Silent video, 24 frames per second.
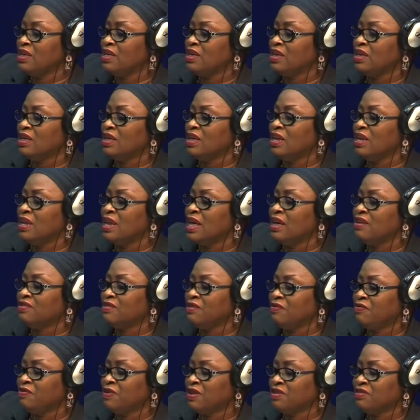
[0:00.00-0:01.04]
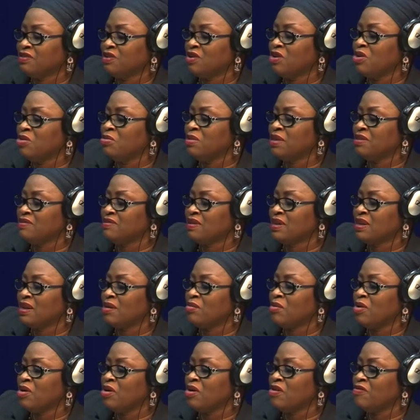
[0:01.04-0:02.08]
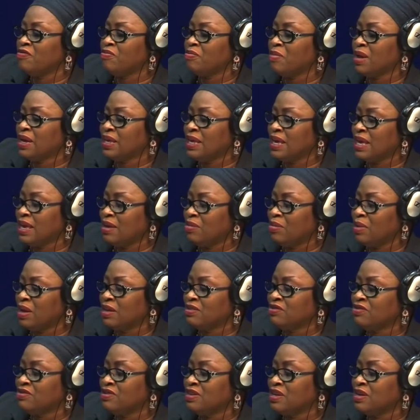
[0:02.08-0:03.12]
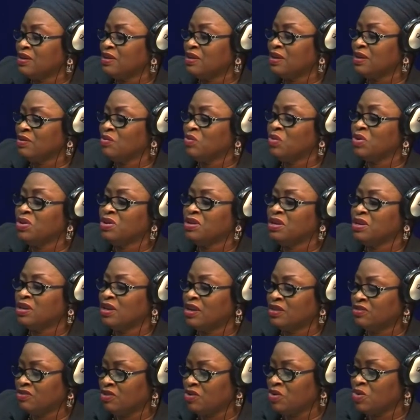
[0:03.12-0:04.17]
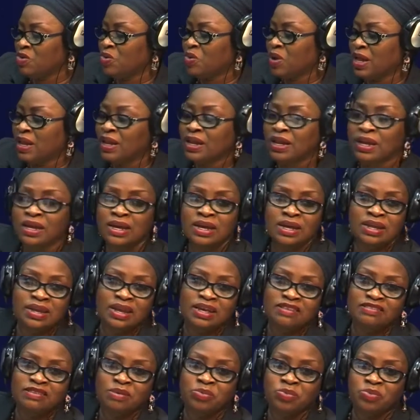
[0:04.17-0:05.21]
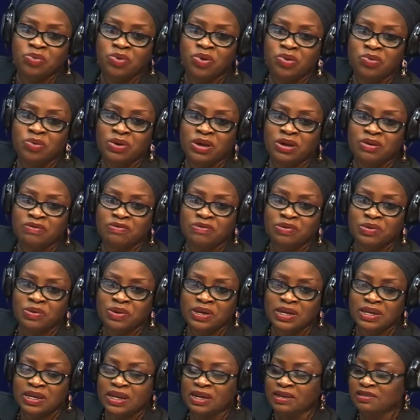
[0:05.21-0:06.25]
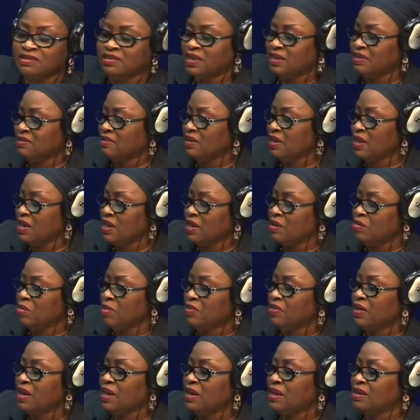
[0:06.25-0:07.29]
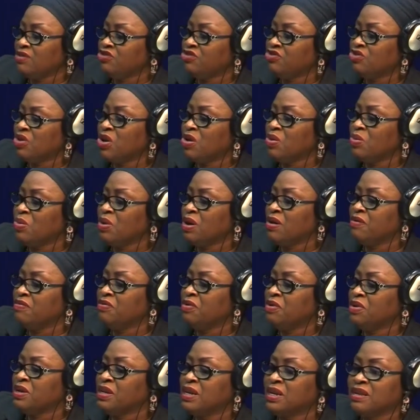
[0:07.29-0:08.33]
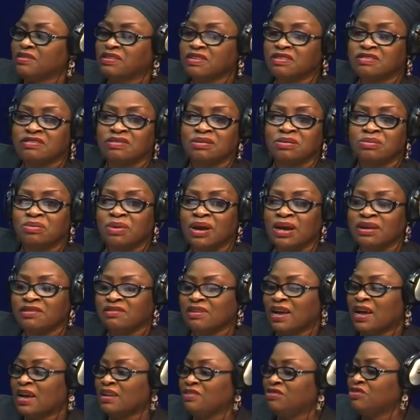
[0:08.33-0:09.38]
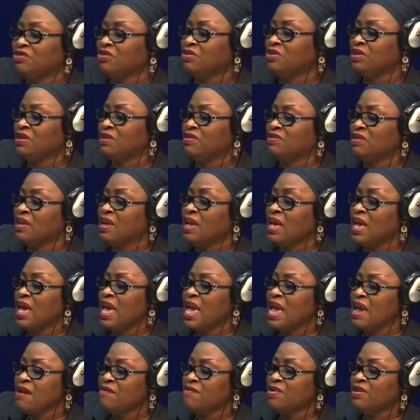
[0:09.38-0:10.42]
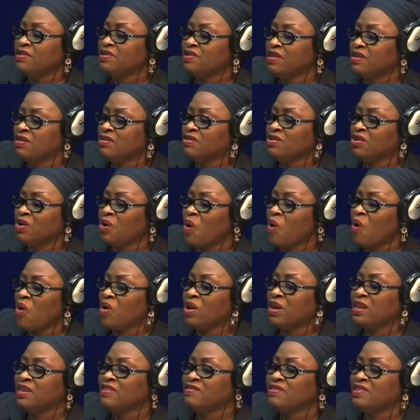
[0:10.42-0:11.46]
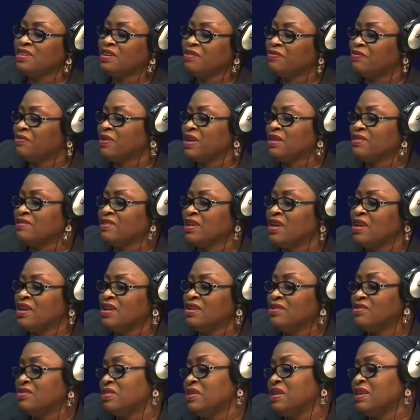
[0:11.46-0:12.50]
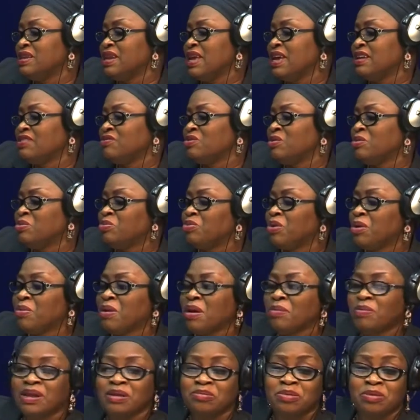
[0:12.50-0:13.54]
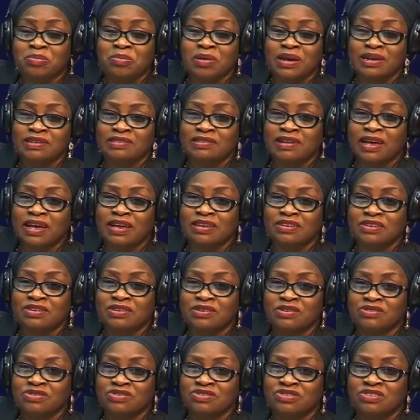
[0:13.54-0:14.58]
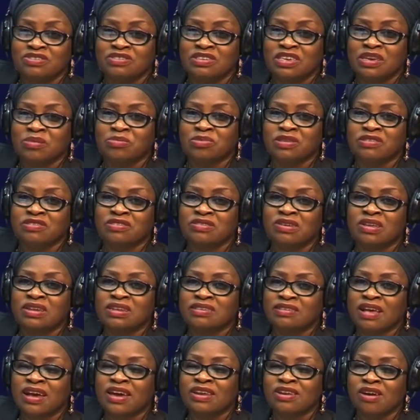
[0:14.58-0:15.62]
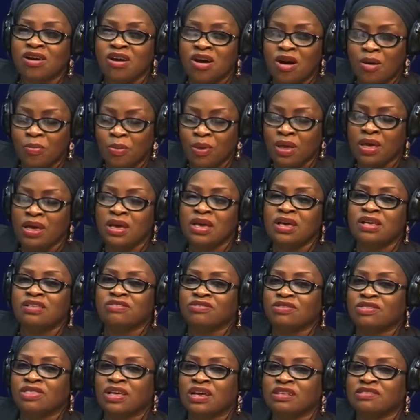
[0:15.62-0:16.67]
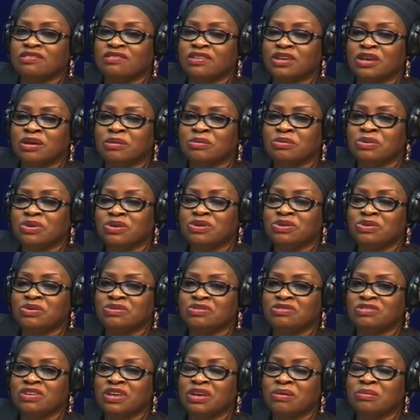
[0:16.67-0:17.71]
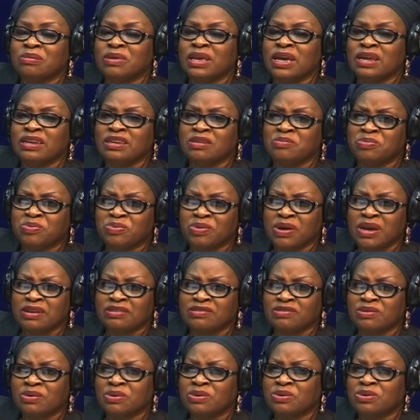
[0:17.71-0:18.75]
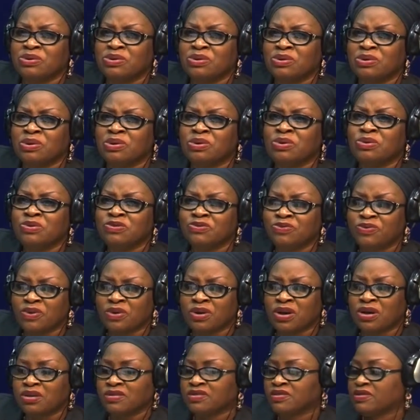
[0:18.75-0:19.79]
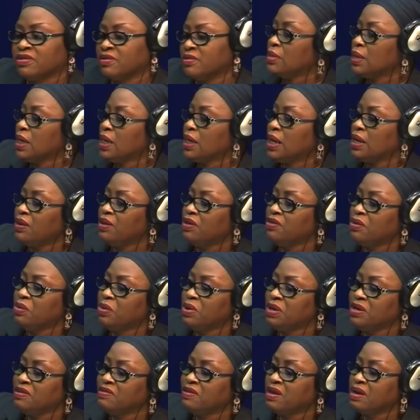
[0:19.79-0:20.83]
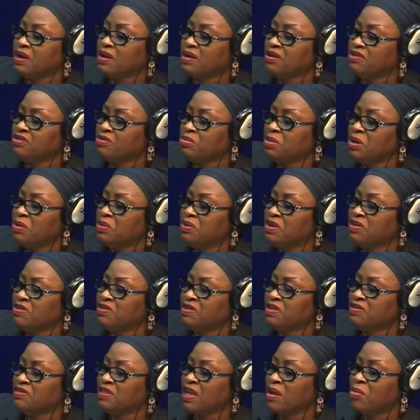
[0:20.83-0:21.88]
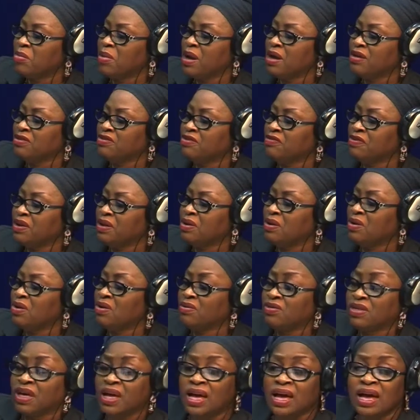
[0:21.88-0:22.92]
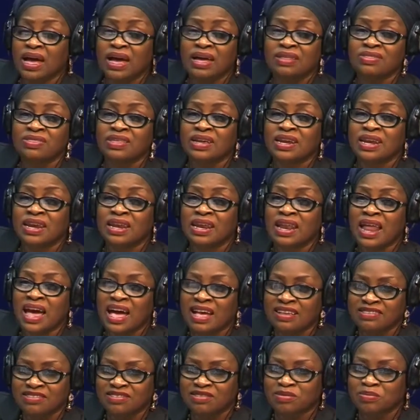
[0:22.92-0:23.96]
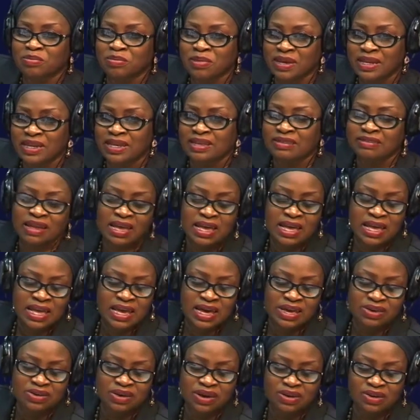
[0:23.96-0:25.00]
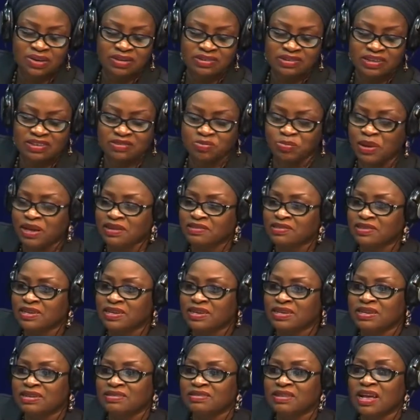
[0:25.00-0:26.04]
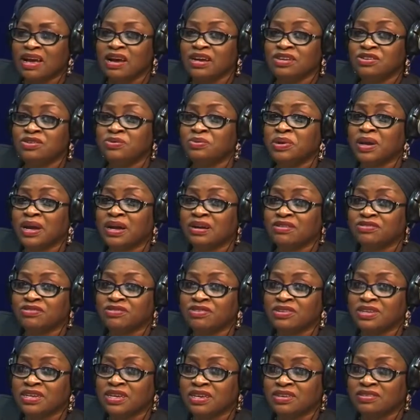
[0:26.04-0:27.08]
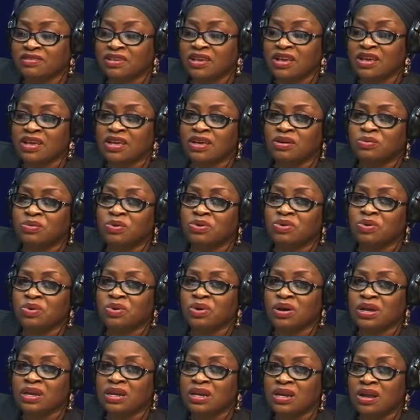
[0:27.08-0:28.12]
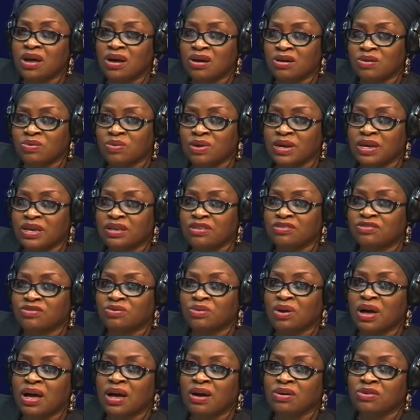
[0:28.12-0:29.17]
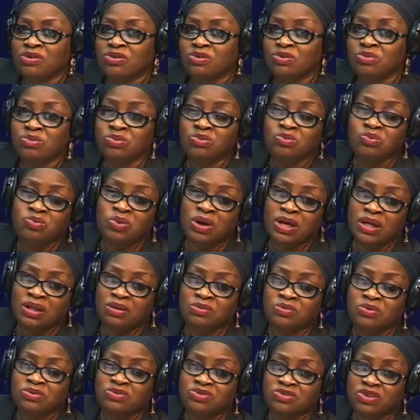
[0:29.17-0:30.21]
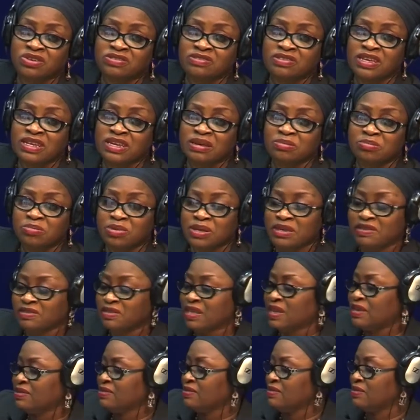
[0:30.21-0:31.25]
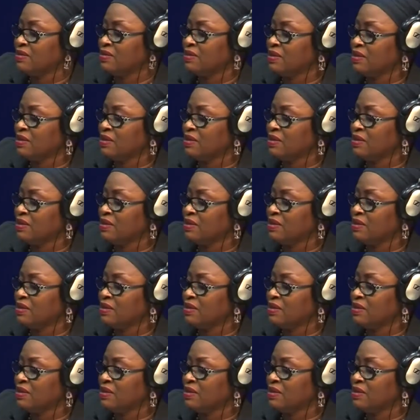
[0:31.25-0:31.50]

A lousy first call means that I'm off my game and today will not go well. That's a poor way of looking at it. But then a strong way of looking at it, the right attitude is every sales call is different. So the next will probably be better. You just keep the sunny side up so that you don't get depressed or you don't lose focus. Now, another one is that a customer reduces the amount of an order at the last minute and you're not expecting this. How you react to this will go a long way to how you, will succeed in business.